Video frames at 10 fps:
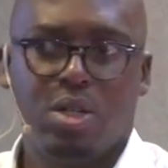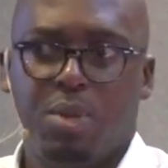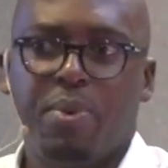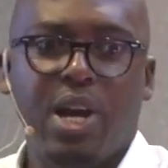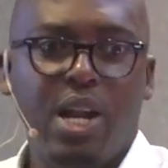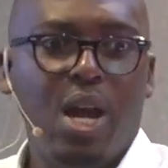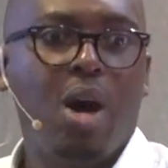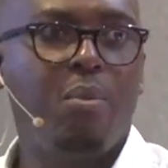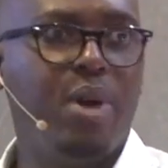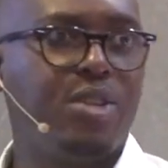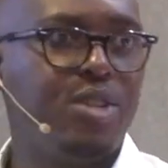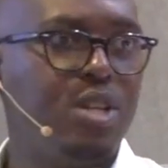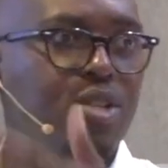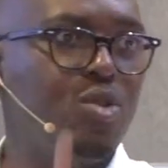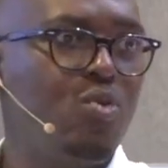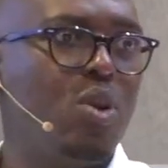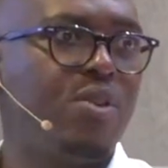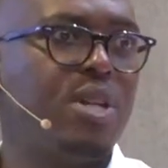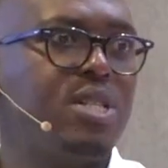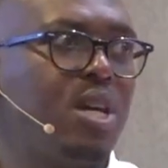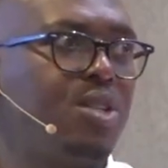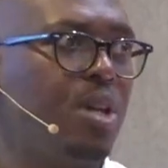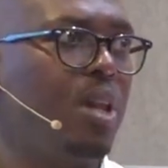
typically our merchants, you do a transaction,